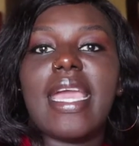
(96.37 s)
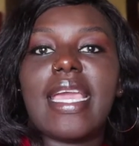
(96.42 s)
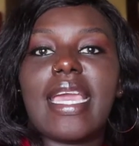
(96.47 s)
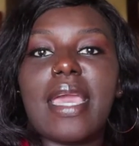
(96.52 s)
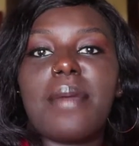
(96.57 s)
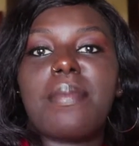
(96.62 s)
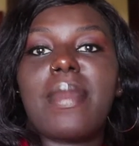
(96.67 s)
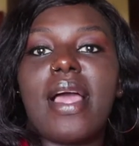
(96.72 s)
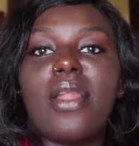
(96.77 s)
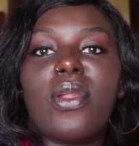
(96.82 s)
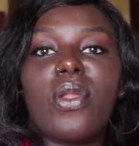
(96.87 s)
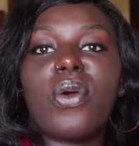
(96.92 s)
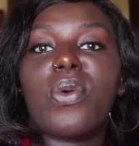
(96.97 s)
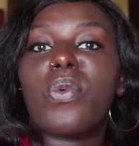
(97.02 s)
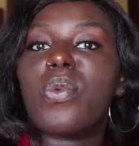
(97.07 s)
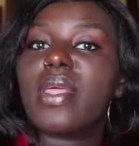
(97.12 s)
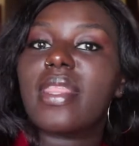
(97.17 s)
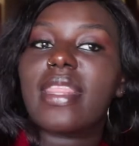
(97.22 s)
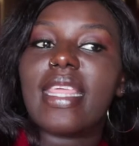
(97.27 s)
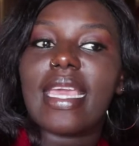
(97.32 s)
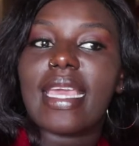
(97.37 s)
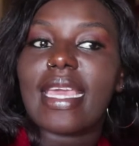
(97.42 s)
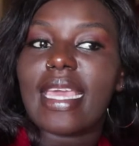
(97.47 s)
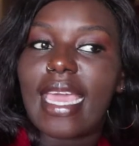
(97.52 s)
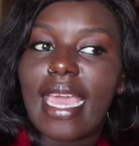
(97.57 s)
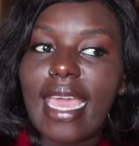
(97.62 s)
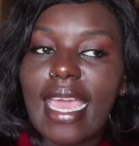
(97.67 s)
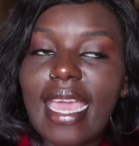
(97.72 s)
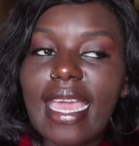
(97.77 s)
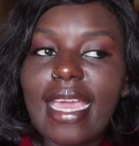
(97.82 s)
came along with the
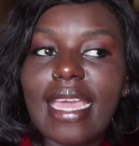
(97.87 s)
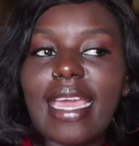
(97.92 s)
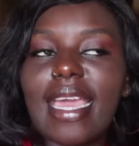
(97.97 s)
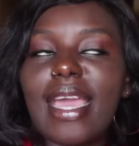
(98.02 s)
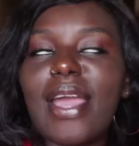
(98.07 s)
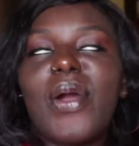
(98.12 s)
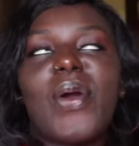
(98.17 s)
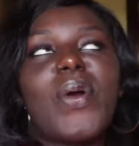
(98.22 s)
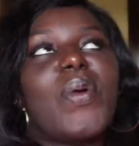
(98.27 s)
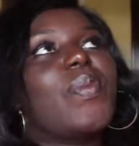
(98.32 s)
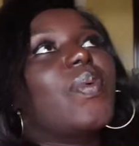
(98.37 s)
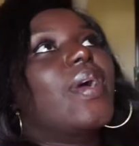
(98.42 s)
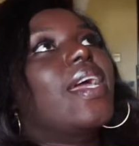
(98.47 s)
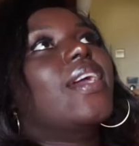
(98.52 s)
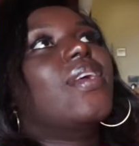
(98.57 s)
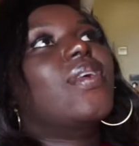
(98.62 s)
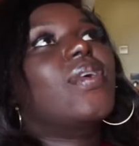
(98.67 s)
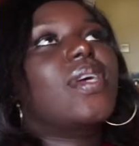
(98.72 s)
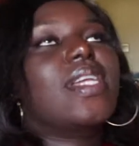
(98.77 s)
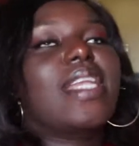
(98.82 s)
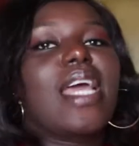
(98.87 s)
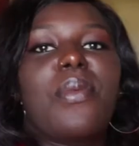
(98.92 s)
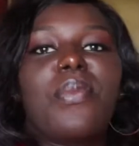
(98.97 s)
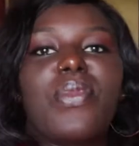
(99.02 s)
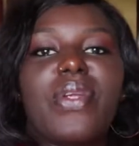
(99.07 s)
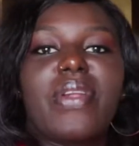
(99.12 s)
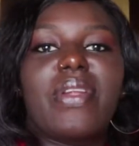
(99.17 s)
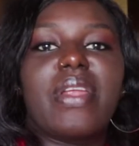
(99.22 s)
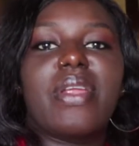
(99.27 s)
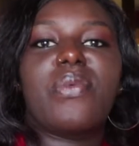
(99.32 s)
cake oh my god i'm
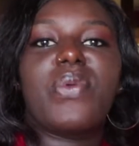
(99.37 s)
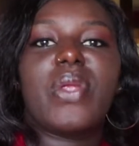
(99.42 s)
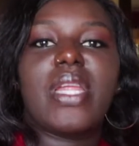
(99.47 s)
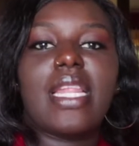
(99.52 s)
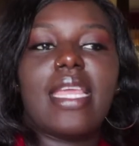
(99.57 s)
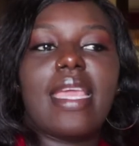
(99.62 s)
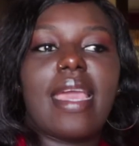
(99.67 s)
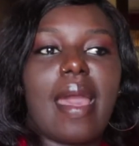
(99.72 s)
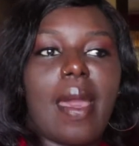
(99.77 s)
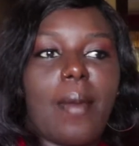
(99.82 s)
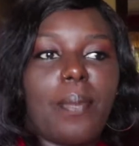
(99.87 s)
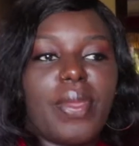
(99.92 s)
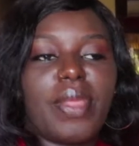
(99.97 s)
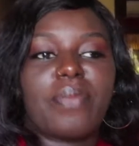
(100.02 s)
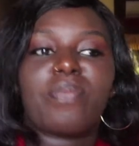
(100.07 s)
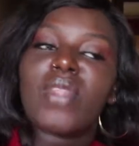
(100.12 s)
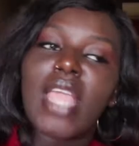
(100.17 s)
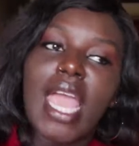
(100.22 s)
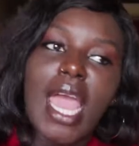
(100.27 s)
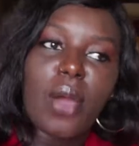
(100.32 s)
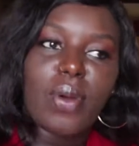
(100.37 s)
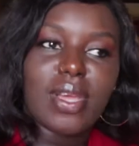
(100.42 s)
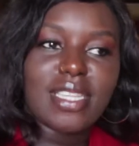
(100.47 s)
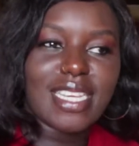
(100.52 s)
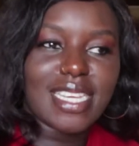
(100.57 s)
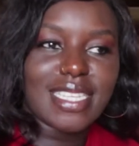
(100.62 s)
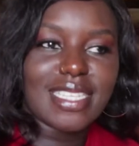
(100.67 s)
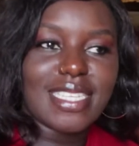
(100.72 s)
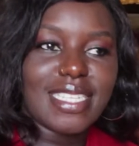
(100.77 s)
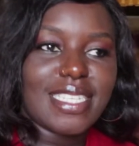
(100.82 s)
really really happy i was
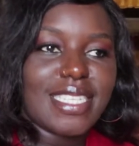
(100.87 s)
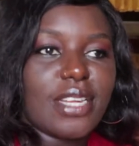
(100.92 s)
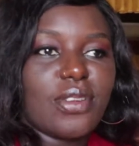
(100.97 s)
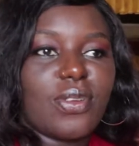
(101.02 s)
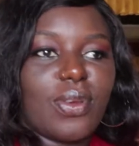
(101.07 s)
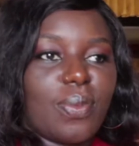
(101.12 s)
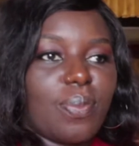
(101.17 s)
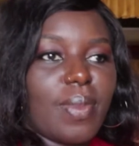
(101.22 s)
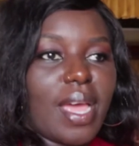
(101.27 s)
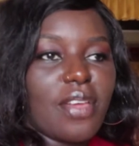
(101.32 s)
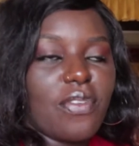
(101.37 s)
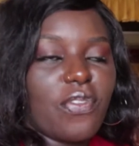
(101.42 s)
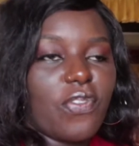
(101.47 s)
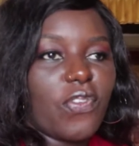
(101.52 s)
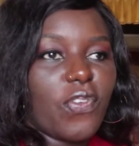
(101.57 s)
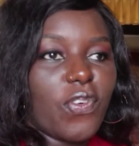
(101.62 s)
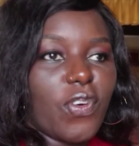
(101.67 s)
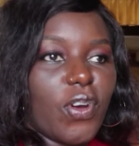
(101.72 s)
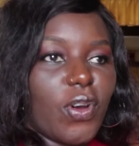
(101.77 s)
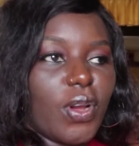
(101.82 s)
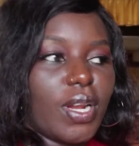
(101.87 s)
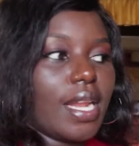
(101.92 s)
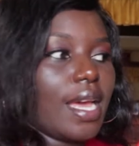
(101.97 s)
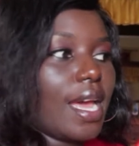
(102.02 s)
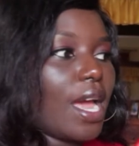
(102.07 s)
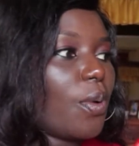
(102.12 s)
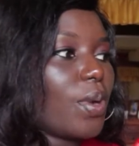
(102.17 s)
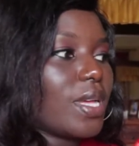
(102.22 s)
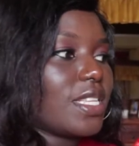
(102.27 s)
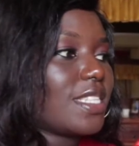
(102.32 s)
just seated on my phone
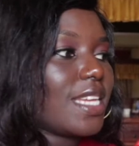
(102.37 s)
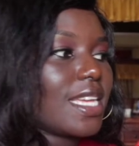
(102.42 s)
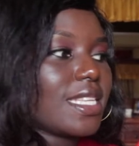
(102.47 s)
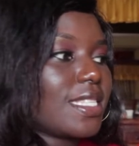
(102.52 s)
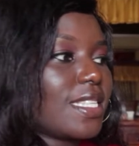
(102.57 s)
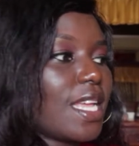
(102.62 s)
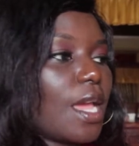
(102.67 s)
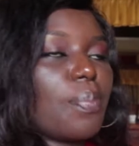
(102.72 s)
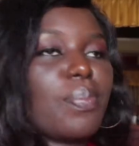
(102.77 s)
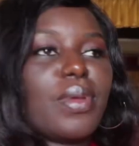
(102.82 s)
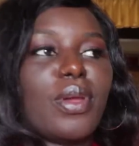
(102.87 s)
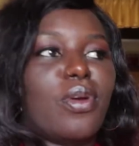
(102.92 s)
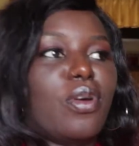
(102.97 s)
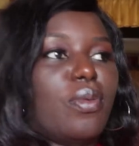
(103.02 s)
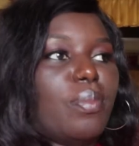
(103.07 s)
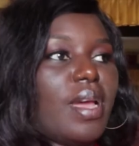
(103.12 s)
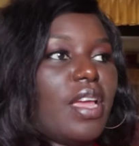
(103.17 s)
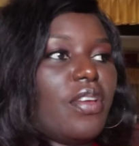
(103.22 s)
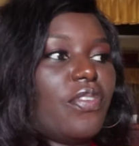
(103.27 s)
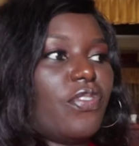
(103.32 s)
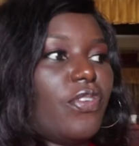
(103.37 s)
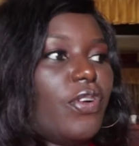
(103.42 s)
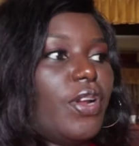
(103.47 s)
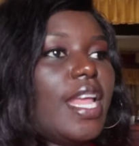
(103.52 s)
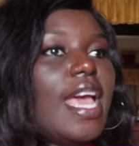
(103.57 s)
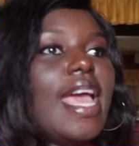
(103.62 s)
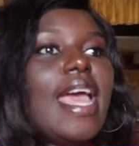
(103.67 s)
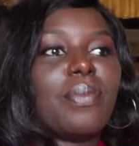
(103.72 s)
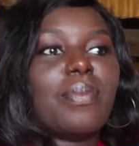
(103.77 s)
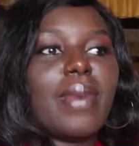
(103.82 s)
i was just typing on my
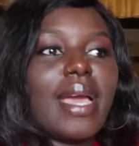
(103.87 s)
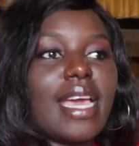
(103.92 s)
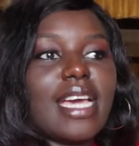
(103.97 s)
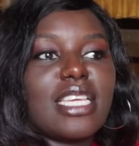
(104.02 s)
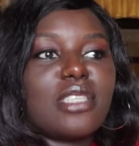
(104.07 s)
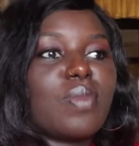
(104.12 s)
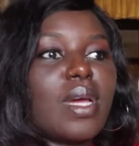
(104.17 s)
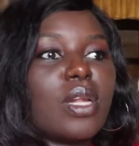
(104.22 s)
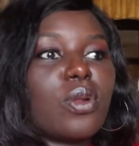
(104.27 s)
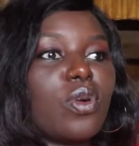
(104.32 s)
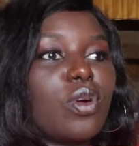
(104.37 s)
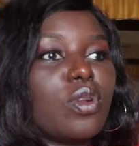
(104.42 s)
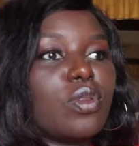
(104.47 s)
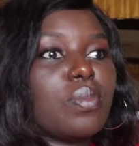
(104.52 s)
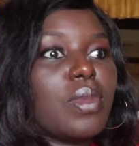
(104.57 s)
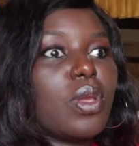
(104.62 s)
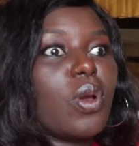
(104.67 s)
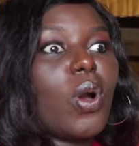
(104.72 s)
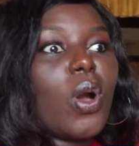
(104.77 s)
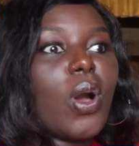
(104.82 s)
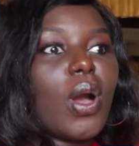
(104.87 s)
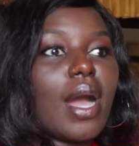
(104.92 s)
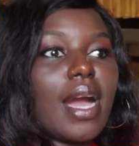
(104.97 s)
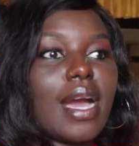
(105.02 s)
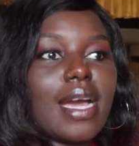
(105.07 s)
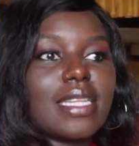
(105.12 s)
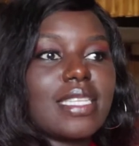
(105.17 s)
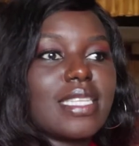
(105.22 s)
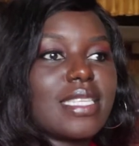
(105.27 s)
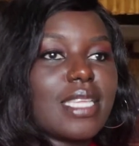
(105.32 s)
phone my husband called me oh
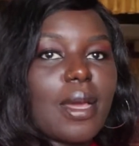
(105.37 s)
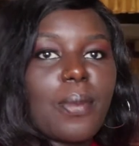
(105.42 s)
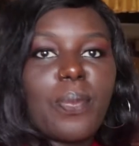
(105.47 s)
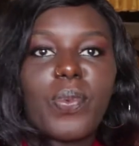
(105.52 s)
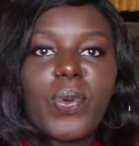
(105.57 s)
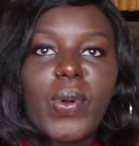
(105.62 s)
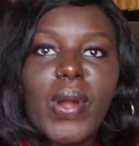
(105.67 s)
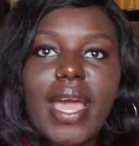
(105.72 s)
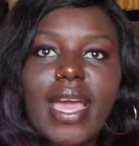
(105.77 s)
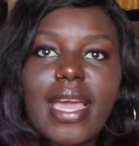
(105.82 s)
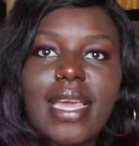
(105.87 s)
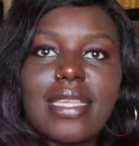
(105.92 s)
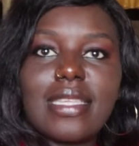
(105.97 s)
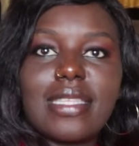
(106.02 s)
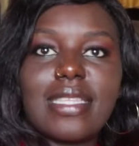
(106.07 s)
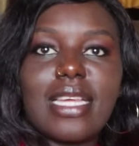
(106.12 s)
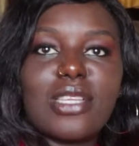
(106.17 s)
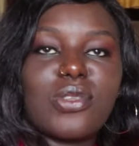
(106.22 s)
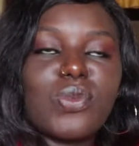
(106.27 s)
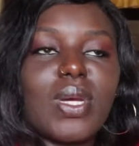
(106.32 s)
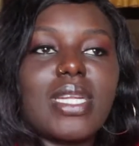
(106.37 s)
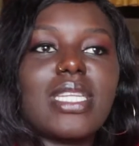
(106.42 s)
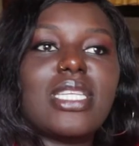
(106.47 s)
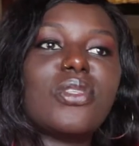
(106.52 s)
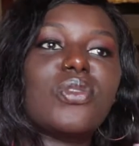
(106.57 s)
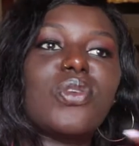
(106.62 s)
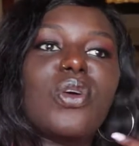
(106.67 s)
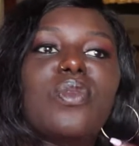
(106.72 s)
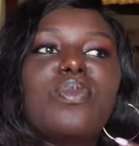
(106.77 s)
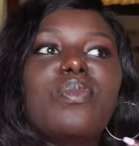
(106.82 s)
hearty surprise that's what he
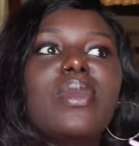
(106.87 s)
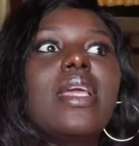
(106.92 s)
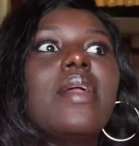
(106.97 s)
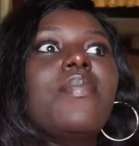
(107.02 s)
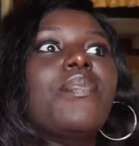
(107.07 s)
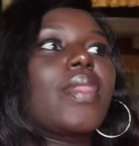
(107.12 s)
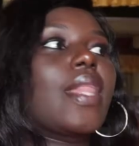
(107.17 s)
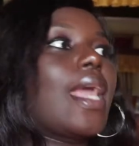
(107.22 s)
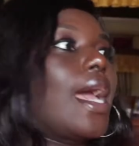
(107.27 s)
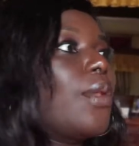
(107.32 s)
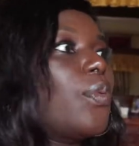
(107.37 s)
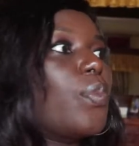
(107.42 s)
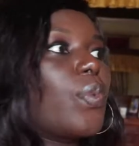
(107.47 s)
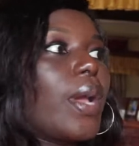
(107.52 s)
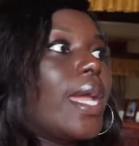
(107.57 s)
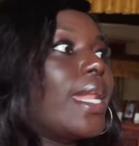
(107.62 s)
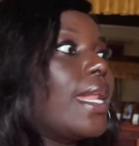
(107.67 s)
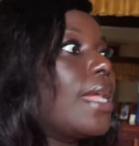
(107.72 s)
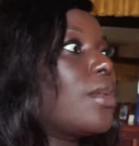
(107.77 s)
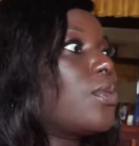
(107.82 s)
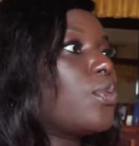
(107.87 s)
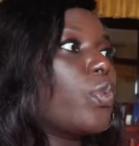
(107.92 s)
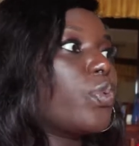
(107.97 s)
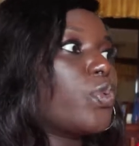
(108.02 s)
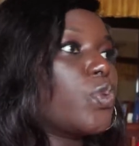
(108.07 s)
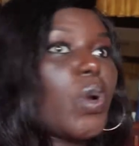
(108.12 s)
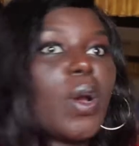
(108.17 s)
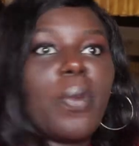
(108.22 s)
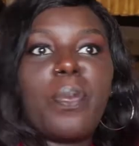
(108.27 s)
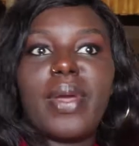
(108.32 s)
told me and when
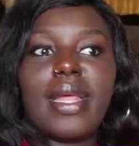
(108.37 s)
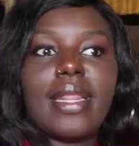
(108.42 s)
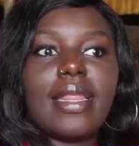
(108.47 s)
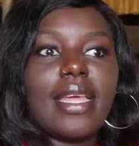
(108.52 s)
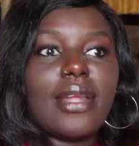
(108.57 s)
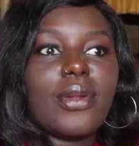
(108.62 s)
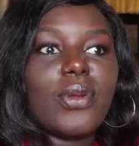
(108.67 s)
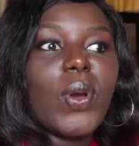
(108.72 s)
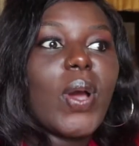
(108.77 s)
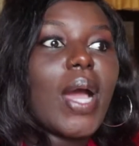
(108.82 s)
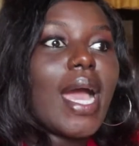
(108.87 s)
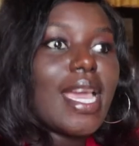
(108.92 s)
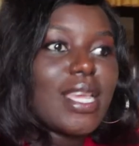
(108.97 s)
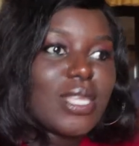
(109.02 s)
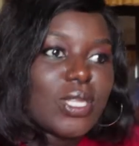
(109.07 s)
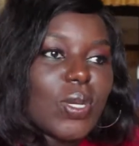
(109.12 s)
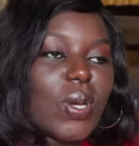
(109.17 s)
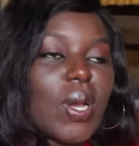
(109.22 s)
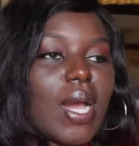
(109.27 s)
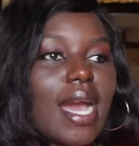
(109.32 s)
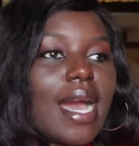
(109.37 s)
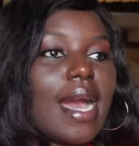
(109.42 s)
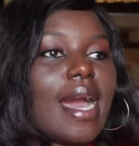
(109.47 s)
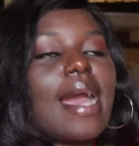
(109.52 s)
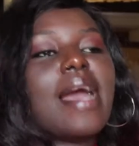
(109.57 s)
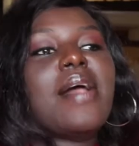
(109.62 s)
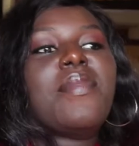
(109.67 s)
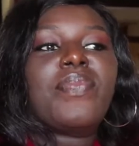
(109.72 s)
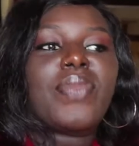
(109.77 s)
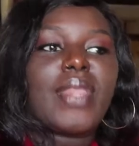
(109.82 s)
to open the door i saw
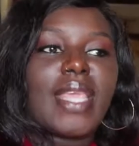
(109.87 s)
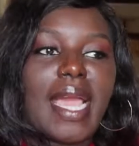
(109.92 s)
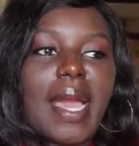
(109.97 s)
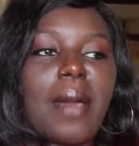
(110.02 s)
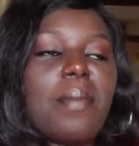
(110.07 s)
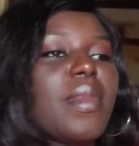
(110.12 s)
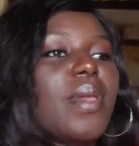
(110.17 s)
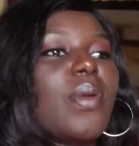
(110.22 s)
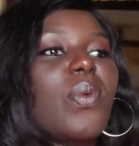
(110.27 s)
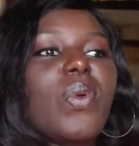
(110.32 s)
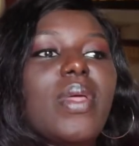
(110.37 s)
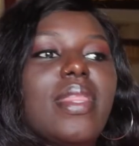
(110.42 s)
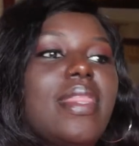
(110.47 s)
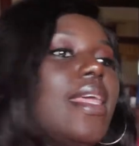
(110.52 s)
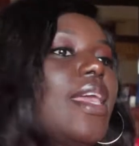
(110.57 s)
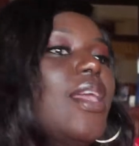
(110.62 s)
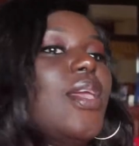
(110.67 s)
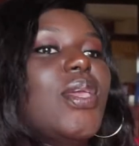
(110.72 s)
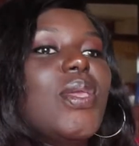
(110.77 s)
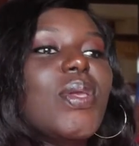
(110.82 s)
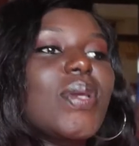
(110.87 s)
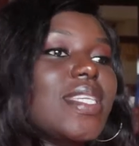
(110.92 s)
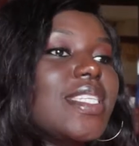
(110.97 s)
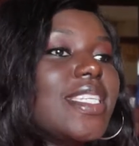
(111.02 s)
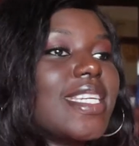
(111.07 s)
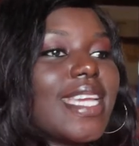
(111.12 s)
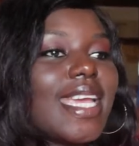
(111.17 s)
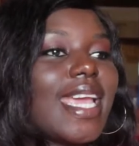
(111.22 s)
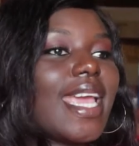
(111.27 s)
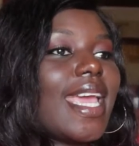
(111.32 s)
her coming with a
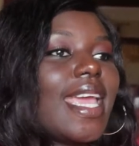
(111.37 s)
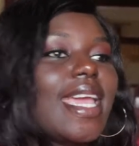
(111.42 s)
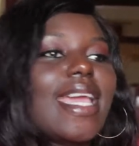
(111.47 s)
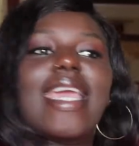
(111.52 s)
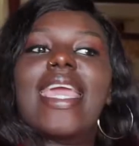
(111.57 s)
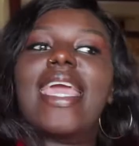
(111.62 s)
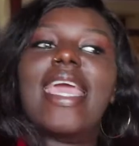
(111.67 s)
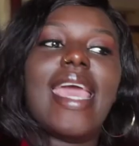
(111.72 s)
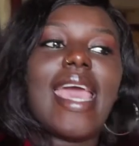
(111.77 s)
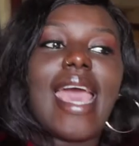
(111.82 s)
huge cake